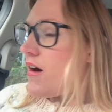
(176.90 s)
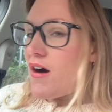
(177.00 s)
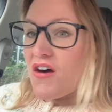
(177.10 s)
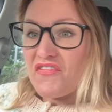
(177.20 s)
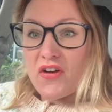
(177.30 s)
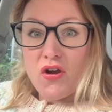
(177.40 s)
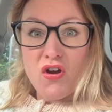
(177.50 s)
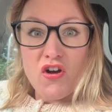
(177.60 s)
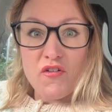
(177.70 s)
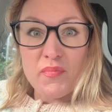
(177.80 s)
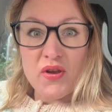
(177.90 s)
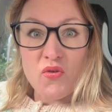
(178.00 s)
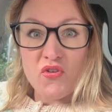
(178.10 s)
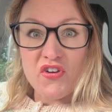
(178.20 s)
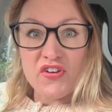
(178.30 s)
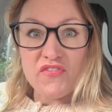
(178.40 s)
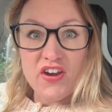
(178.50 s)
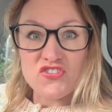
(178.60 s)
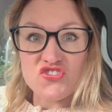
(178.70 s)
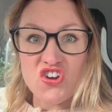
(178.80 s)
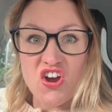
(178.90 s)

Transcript: I feel like I've been on an adventure.